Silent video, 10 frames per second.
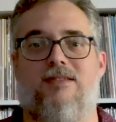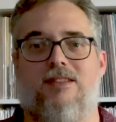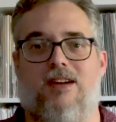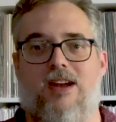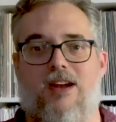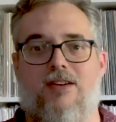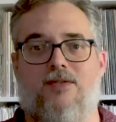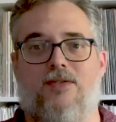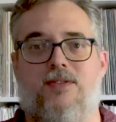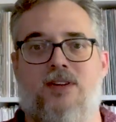I
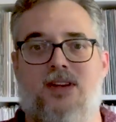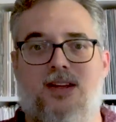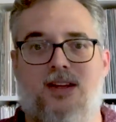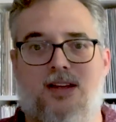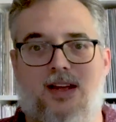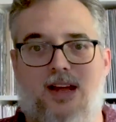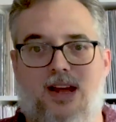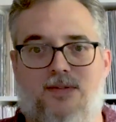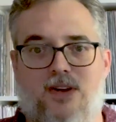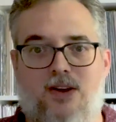have
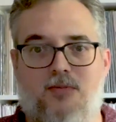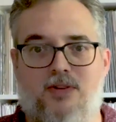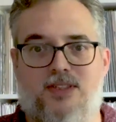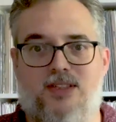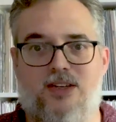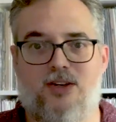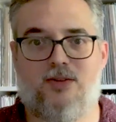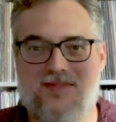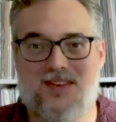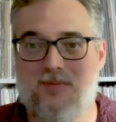Africa,
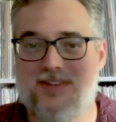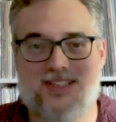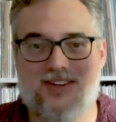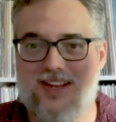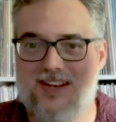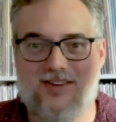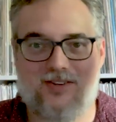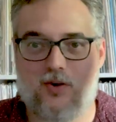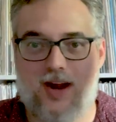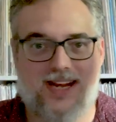Brazil. The Brazilian
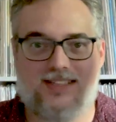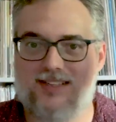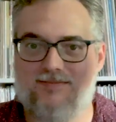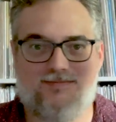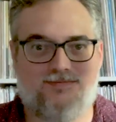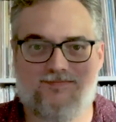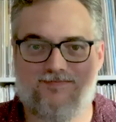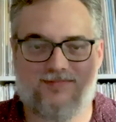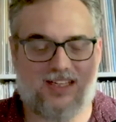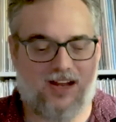great,
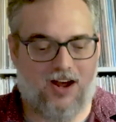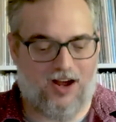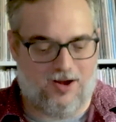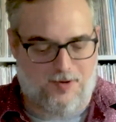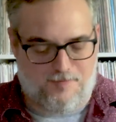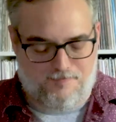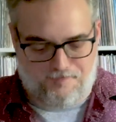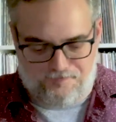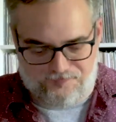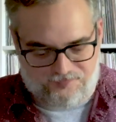
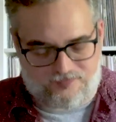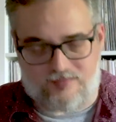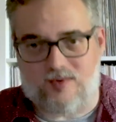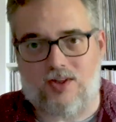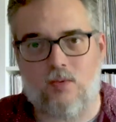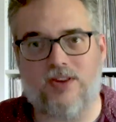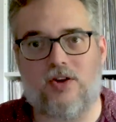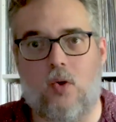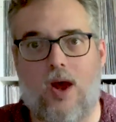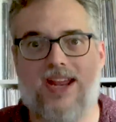with
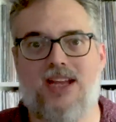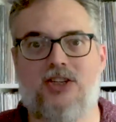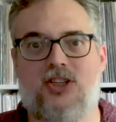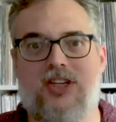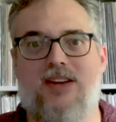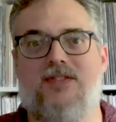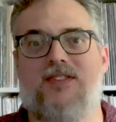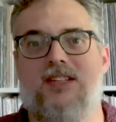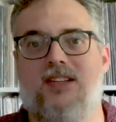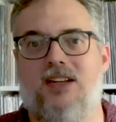quite a
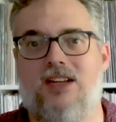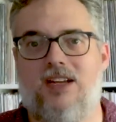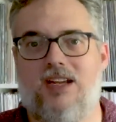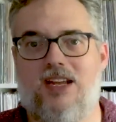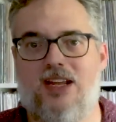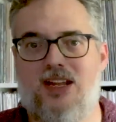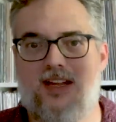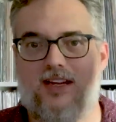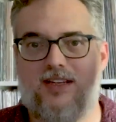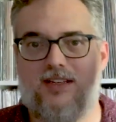shift
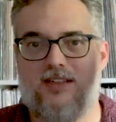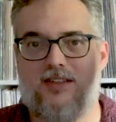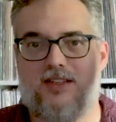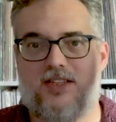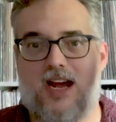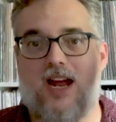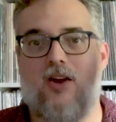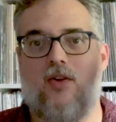in style